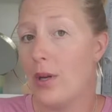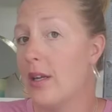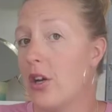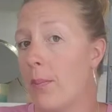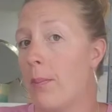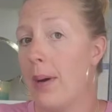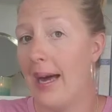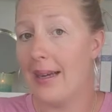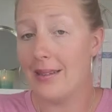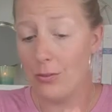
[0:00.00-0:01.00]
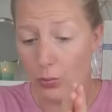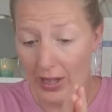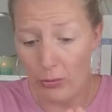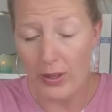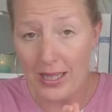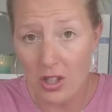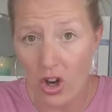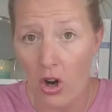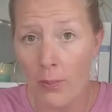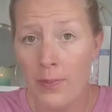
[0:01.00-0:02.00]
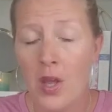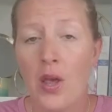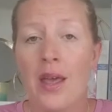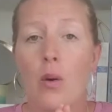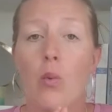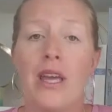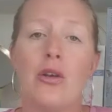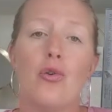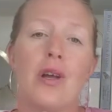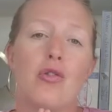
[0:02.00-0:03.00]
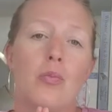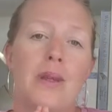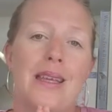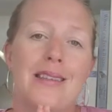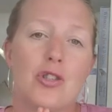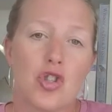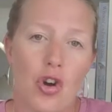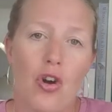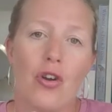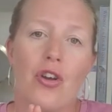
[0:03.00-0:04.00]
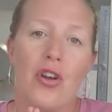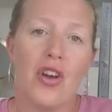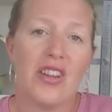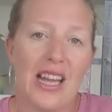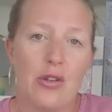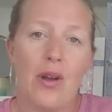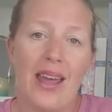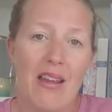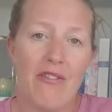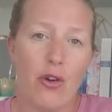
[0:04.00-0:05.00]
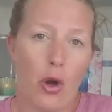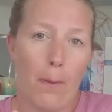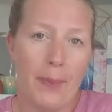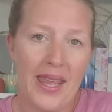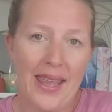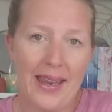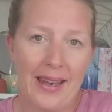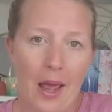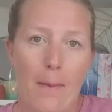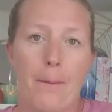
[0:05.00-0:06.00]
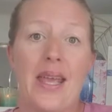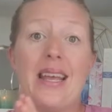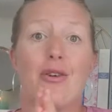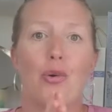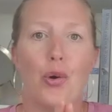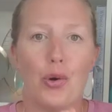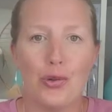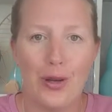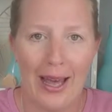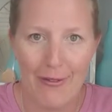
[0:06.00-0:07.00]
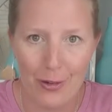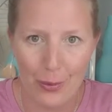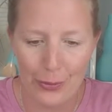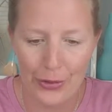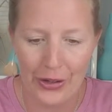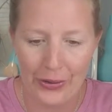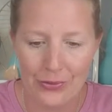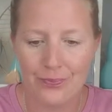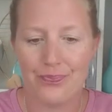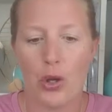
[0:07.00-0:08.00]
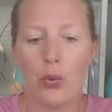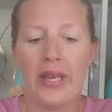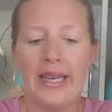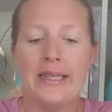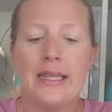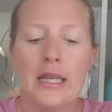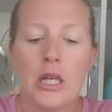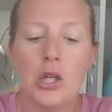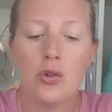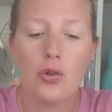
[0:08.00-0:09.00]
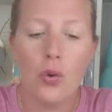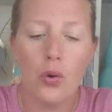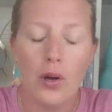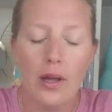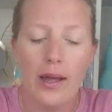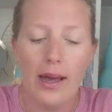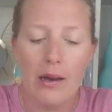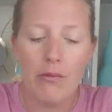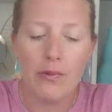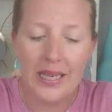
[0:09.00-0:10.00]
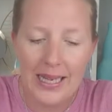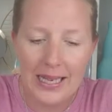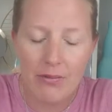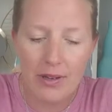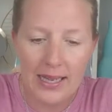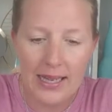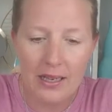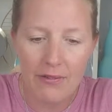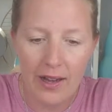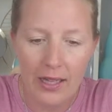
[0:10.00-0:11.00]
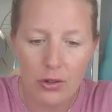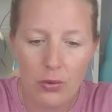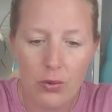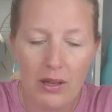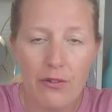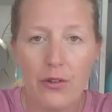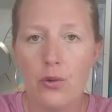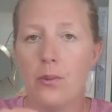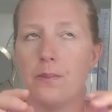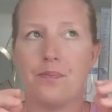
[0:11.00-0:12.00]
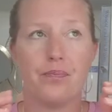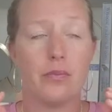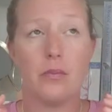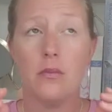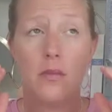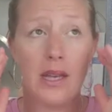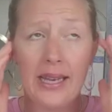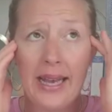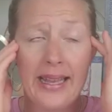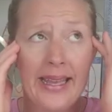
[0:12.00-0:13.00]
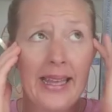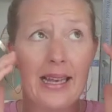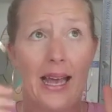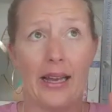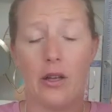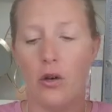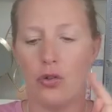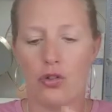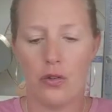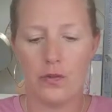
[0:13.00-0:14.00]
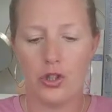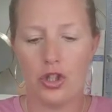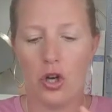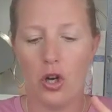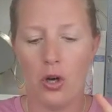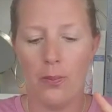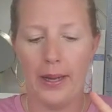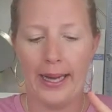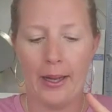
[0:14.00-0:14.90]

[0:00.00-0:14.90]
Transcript: will come back, that will come, where you're going to be stronger than you ever been, because you have gone down. Okay, so I really invite you, if you, and I hear like loss of job,